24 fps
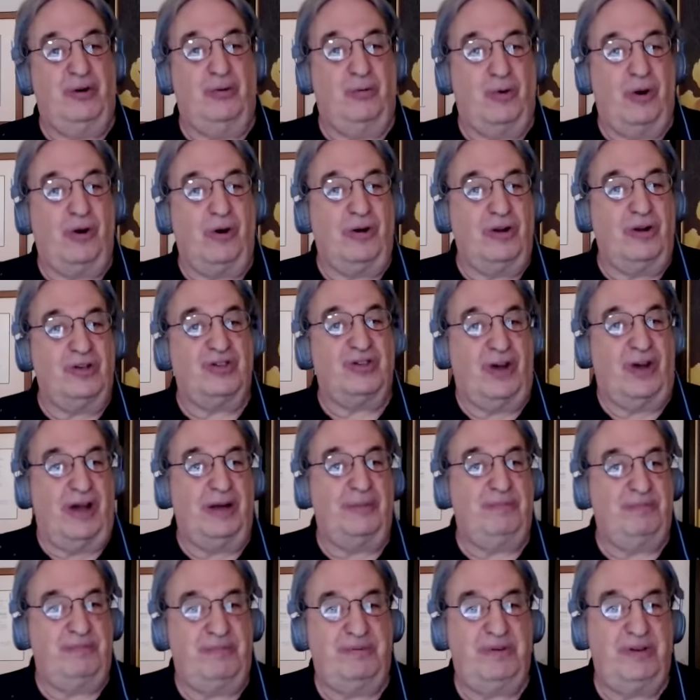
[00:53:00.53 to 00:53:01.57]
words
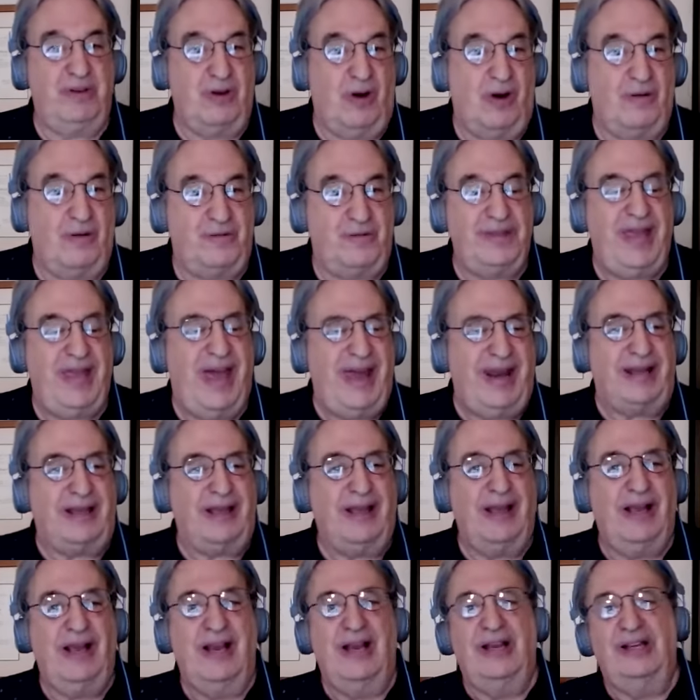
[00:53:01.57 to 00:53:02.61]
are phonetic.
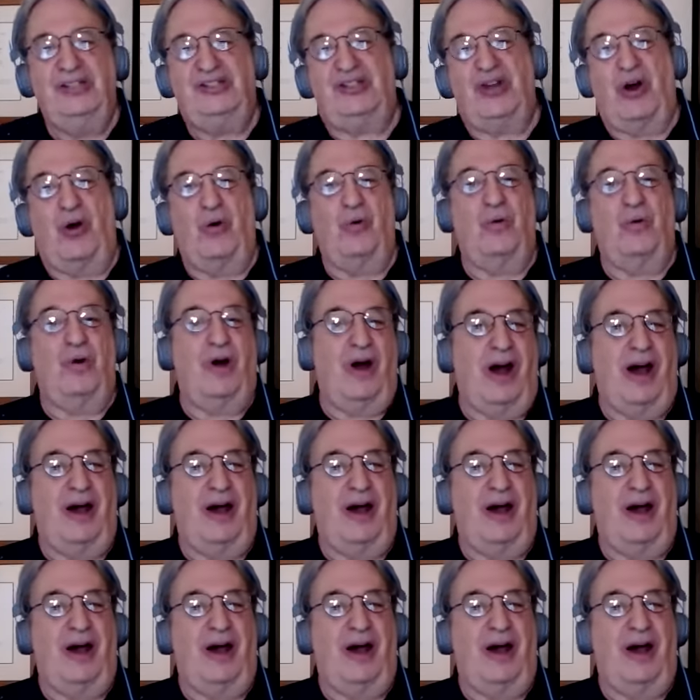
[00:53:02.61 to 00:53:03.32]
So